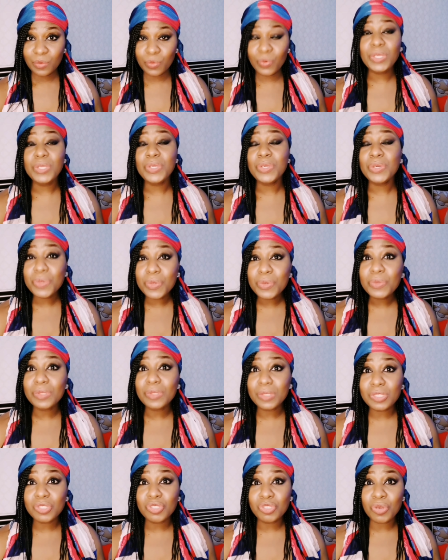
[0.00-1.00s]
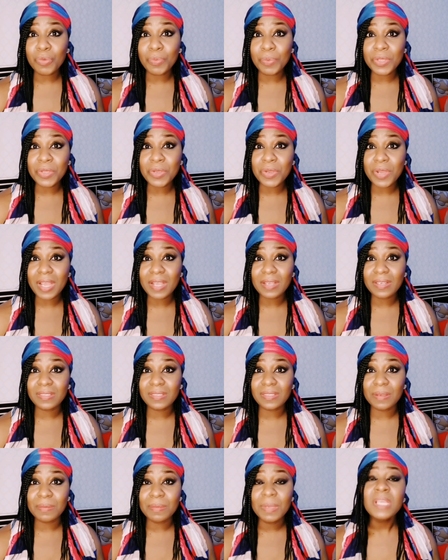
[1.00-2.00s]
When you go to the shop and you
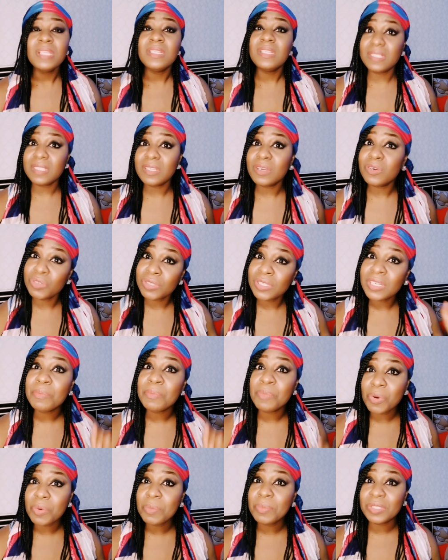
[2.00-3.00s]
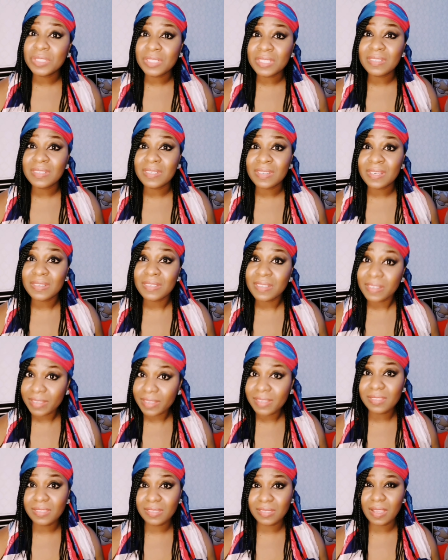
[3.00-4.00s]
ask them, they tell their mom and their dad they're
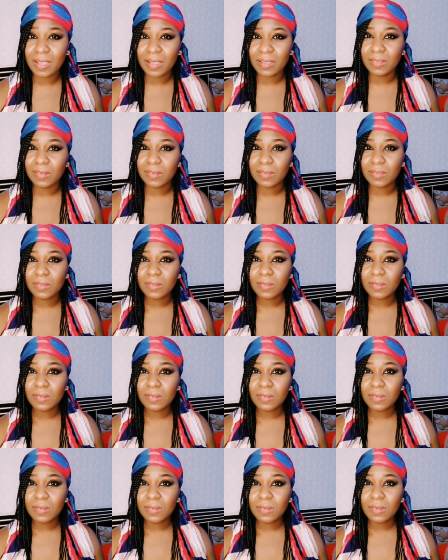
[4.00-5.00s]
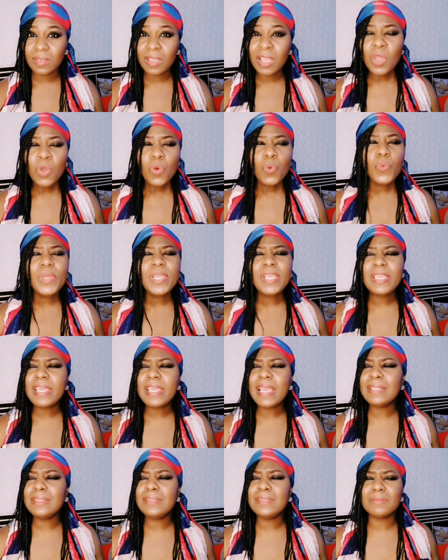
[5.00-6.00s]
inside. We
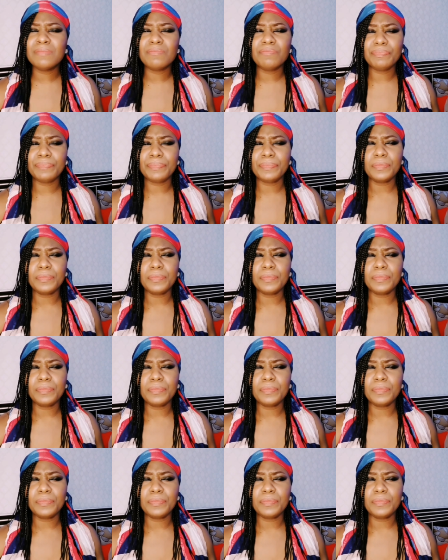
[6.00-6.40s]
get